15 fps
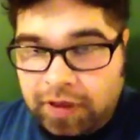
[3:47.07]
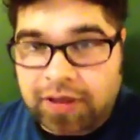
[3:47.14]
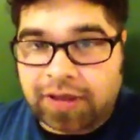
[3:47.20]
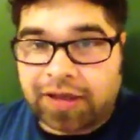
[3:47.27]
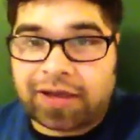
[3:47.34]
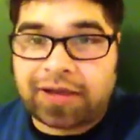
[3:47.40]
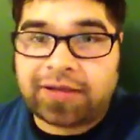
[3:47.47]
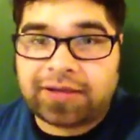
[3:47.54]

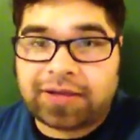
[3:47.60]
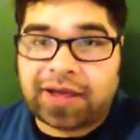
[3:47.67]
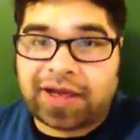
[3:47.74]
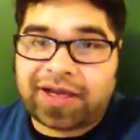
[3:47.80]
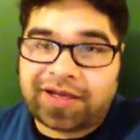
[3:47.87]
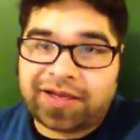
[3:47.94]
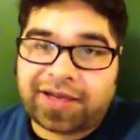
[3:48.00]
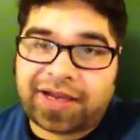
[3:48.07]
yeah,
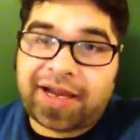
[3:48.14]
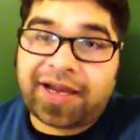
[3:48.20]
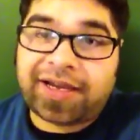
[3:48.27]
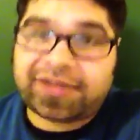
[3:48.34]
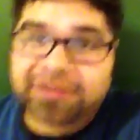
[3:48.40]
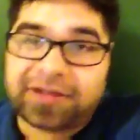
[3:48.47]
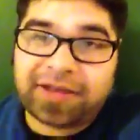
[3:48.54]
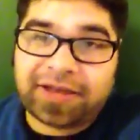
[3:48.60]
I
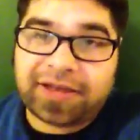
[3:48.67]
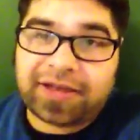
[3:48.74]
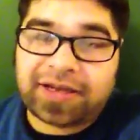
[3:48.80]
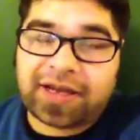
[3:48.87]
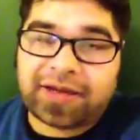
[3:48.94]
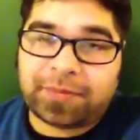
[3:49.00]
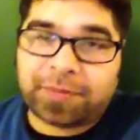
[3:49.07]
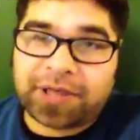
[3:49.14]
actually
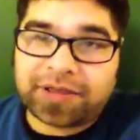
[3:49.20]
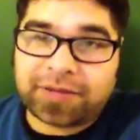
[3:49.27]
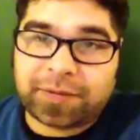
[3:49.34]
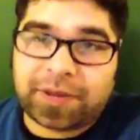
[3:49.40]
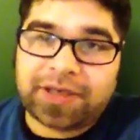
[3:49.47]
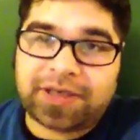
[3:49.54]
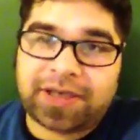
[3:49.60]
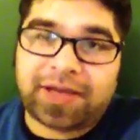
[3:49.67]
got a bit
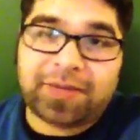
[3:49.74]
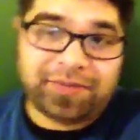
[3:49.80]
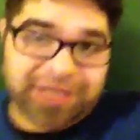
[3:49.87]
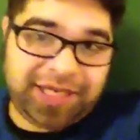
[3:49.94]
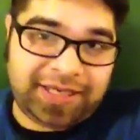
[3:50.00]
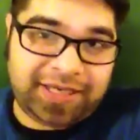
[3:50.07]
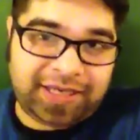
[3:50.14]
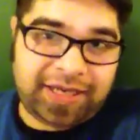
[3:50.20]
sweaty today in
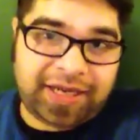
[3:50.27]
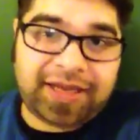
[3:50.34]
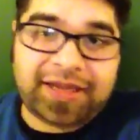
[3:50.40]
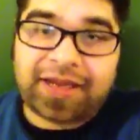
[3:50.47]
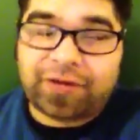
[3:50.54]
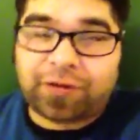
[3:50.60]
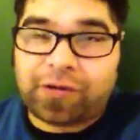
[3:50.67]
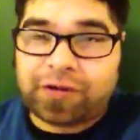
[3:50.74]
PT, and
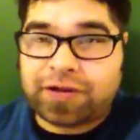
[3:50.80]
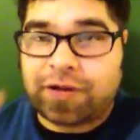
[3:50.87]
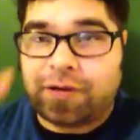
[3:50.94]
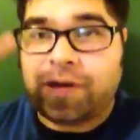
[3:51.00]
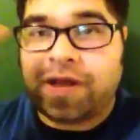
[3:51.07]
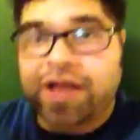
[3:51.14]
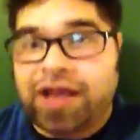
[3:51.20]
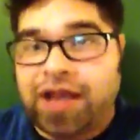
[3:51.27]
then also
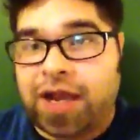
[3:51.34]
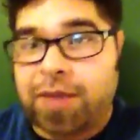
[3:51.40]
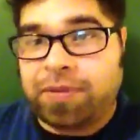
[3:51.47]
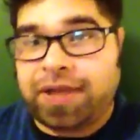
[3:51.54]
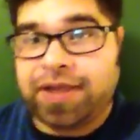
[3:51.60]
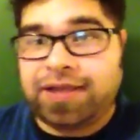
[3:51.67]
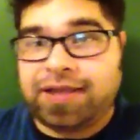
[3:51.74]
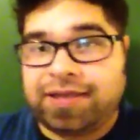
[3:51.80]
I
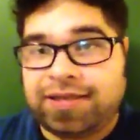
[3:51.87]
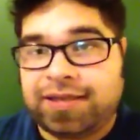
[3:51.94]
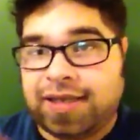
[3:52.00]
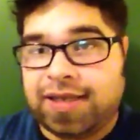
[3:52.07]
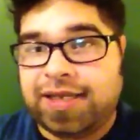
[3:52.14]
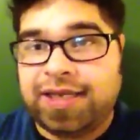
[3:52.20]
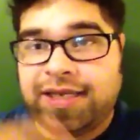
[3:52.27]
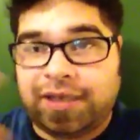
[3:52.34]
played this
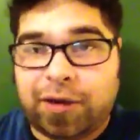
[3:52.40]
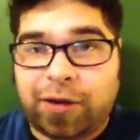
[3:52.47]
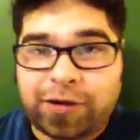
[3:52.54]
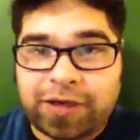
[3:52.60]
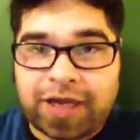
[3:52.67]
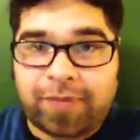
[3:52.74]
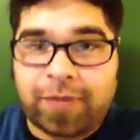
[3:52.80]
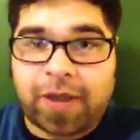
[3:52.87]
DDR
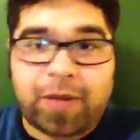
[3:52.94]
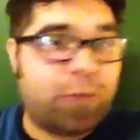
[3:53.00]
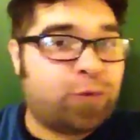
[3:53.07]
type game.